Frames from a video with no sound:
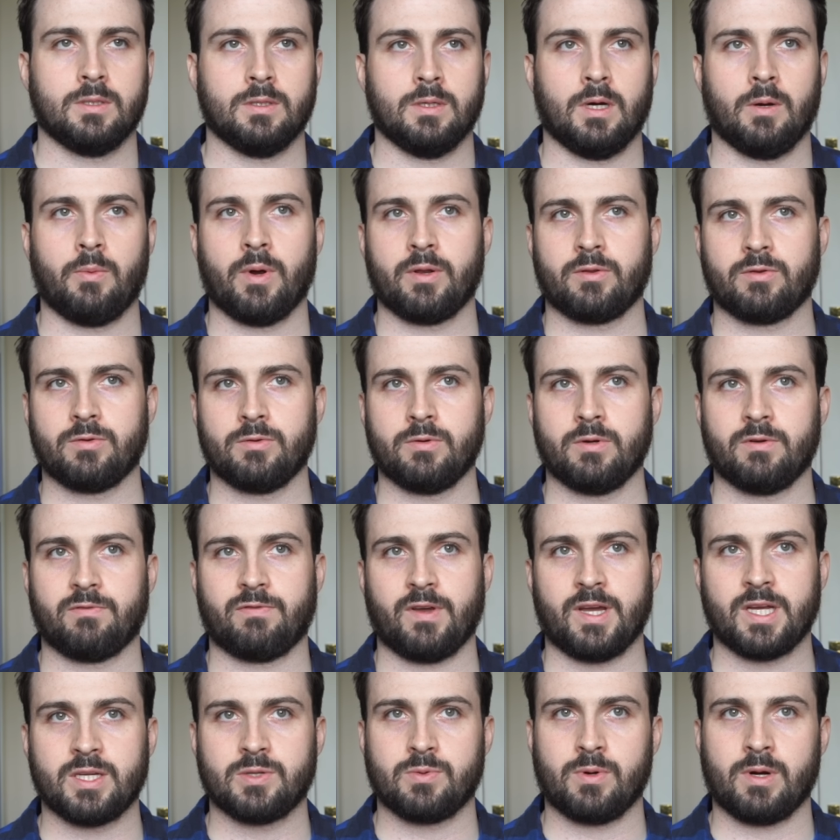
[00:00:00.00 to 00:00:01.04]
I went through a
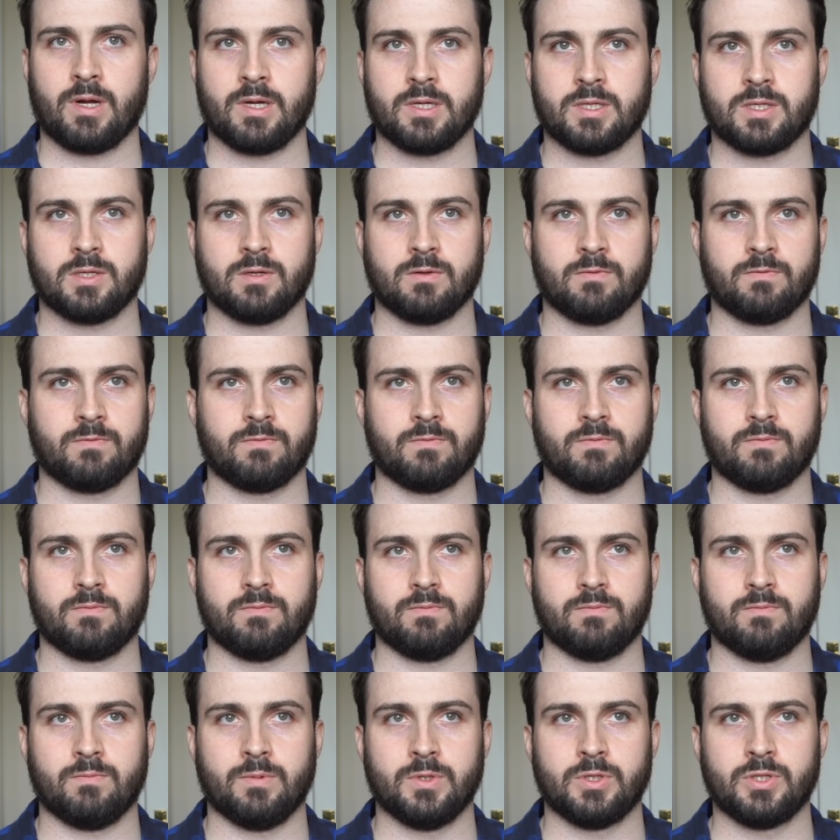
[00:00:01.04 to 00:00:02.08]
phase where I sort of
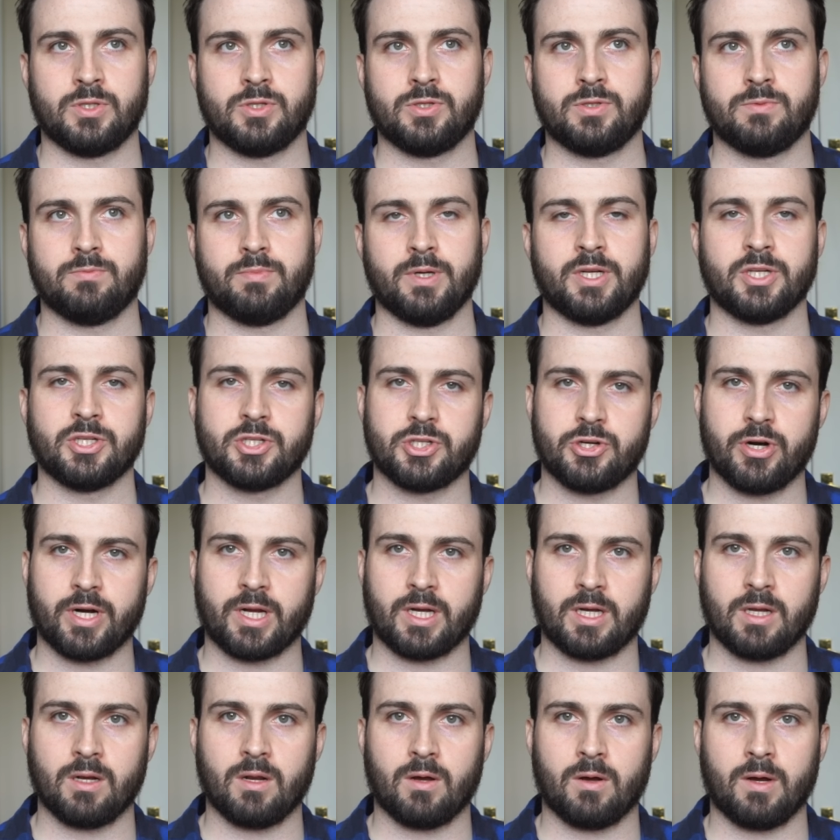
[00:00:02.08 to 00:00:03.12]
would binge
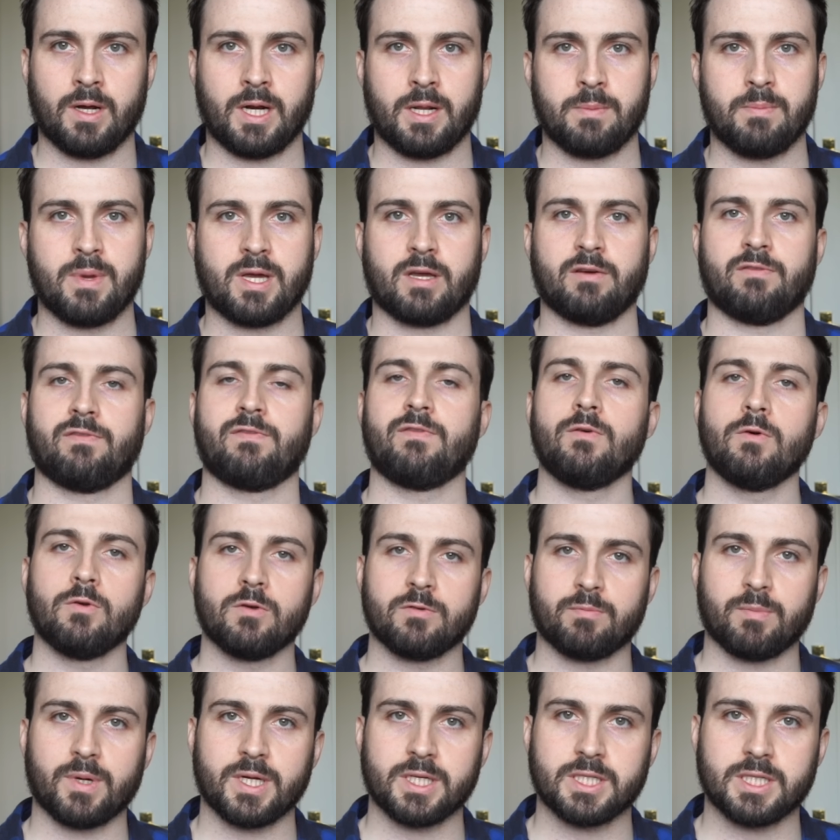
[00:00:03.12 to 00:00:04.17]
drink a lot, and I'd make a fool
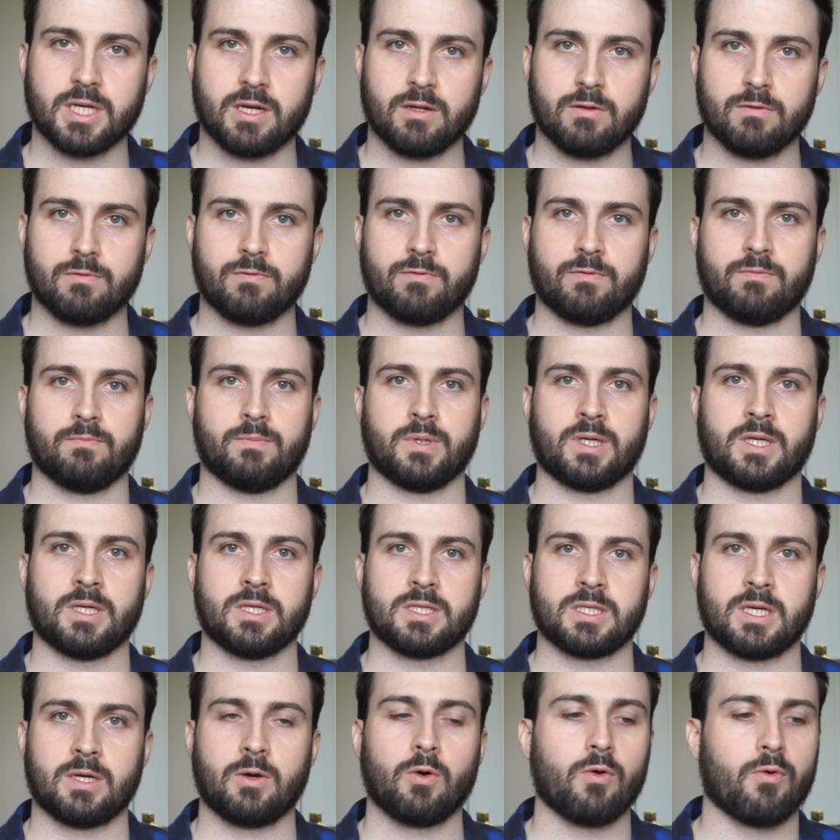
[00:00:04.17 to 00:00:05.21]
of myself
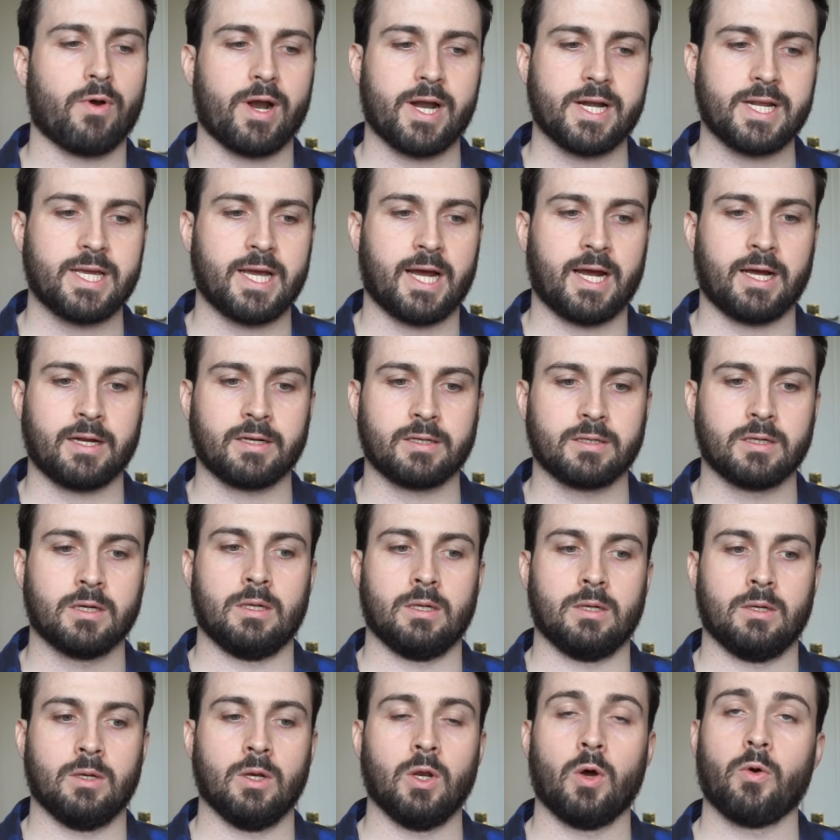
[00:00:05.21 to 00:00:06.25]
because I already had
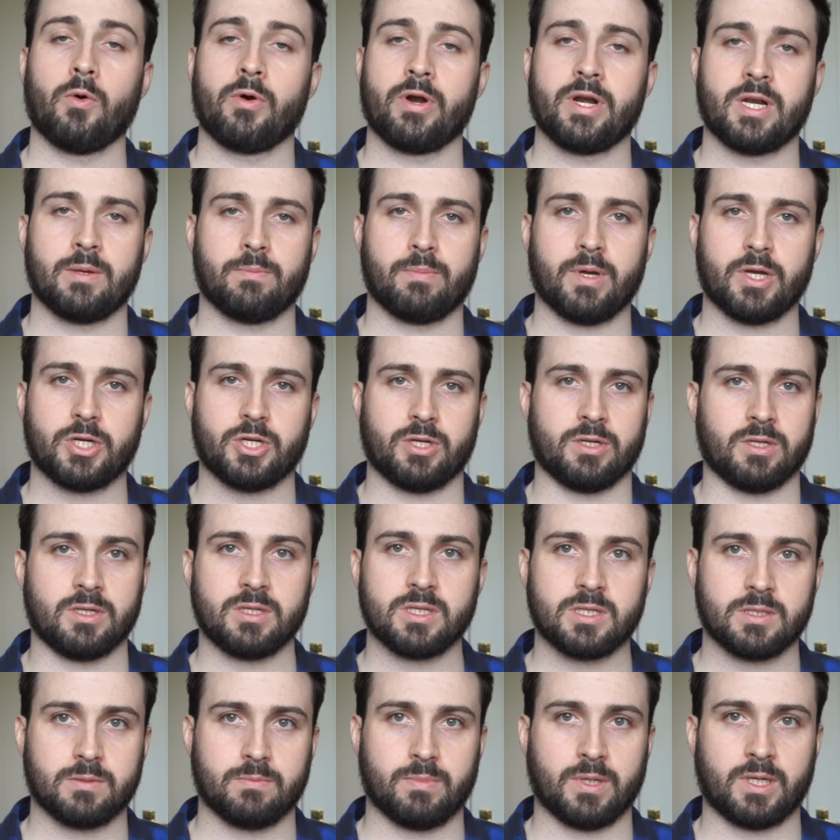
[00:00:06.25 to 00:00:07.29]
lower
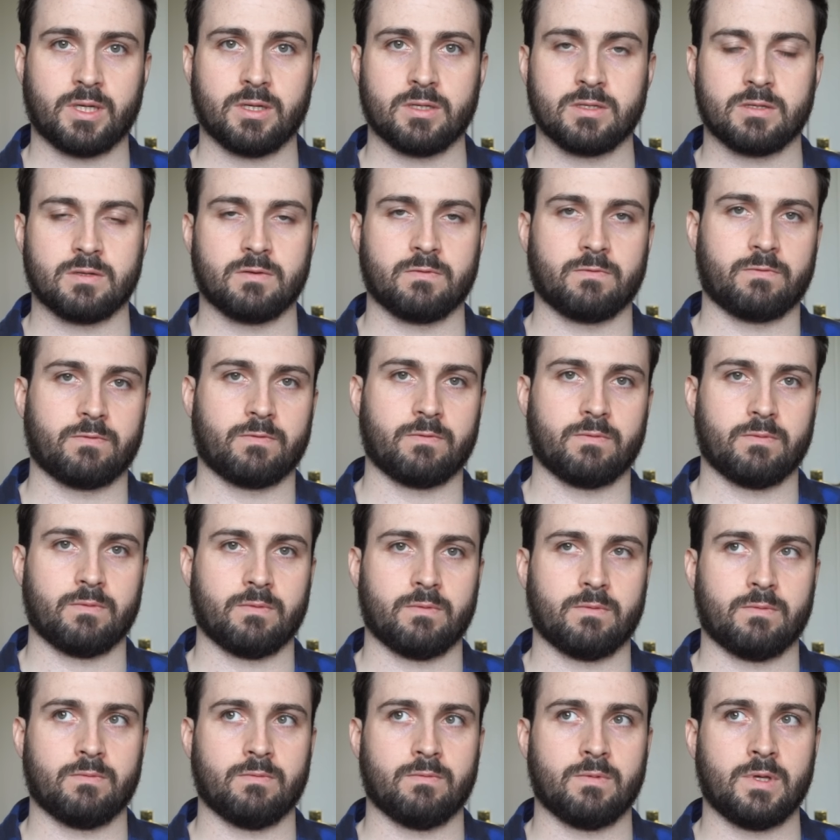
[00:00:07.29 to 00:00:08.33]
inhibitions because of
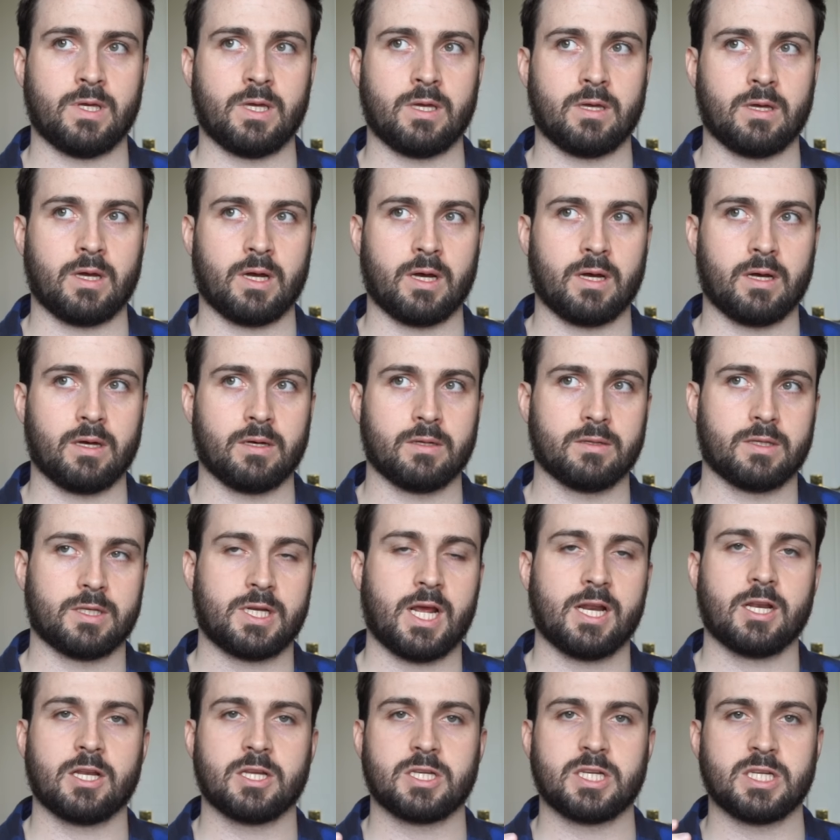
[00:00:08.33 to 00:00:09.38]
the
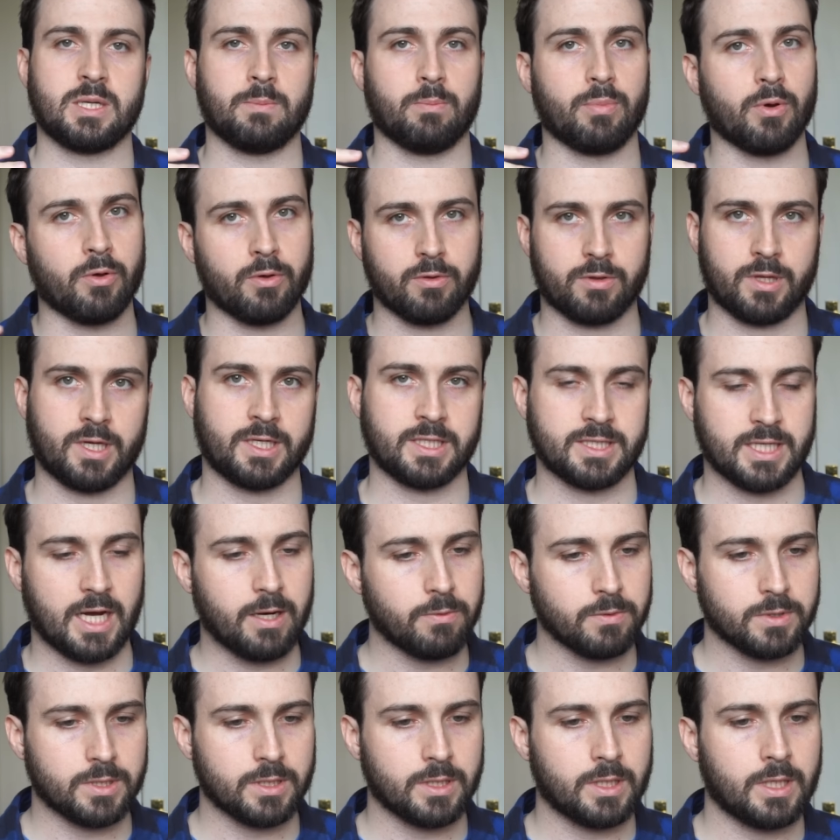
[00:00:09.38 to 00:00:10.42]
tendency to blurt things
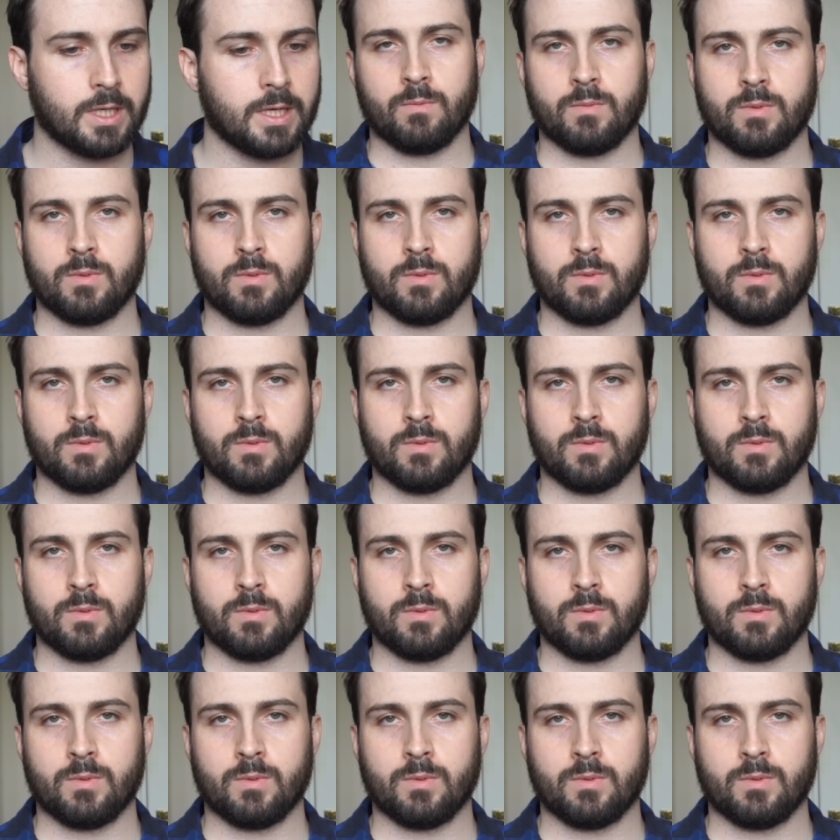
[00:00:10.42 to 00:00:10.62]
out.